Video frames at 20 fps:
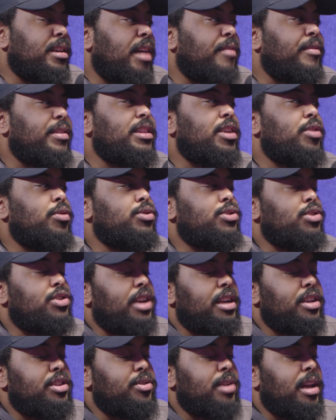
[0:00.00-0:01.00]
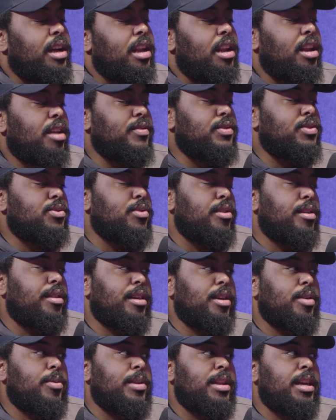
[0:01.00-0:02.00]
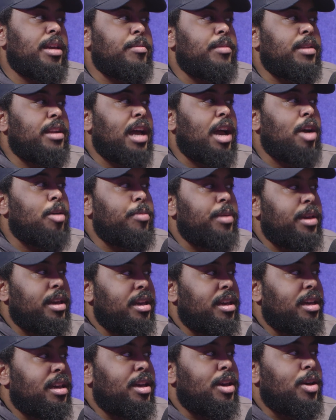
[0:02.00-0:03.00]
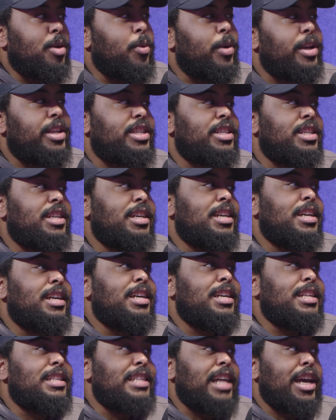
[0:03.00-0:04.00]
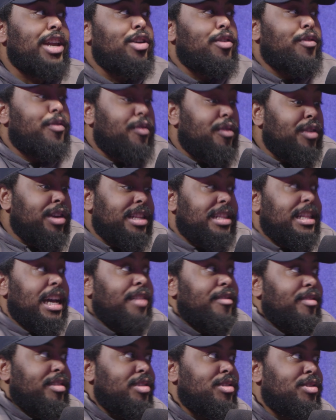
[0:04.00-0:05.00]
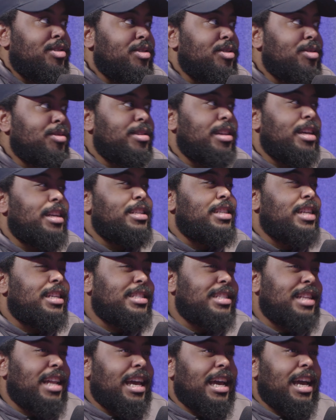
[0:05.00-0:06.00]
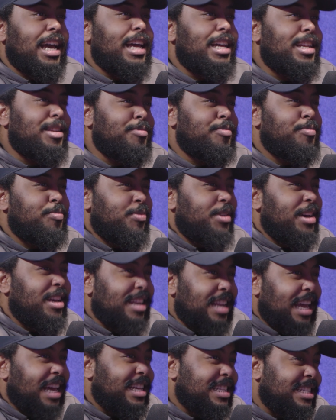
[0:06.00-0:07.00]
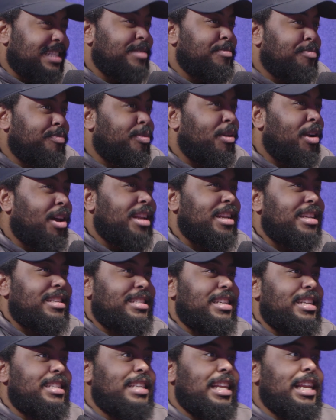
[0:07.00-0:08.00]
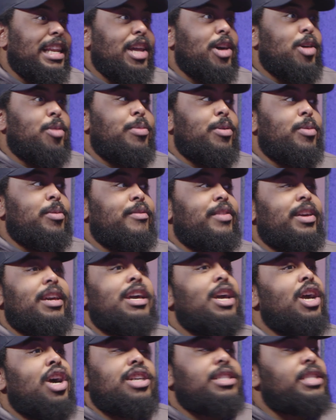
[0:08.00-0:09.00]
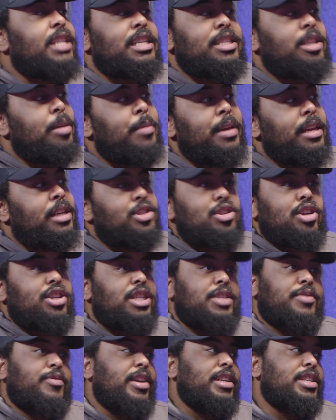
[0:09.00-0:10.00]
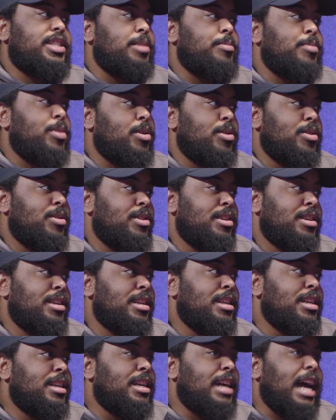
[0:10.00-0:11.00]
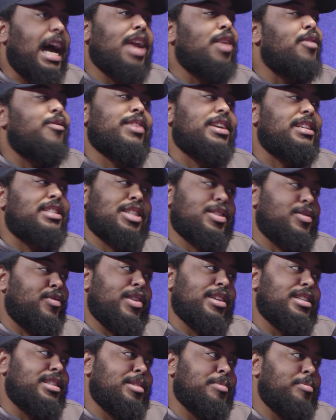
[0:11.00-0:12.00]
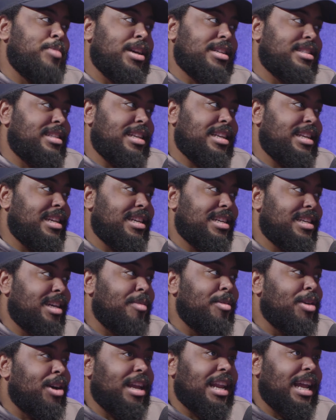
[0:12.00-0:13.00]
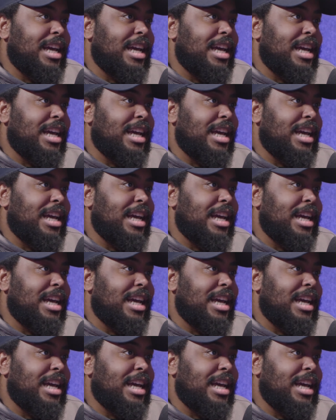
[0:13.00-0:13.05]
think they're also trying to do like a love story thing with him and Al Bing, which they're not fully diving into. They're just like planting the seeds a little bit with it, because that to me is not just friendship, bro. I don't think it's just friendship, personally. I'm not gonna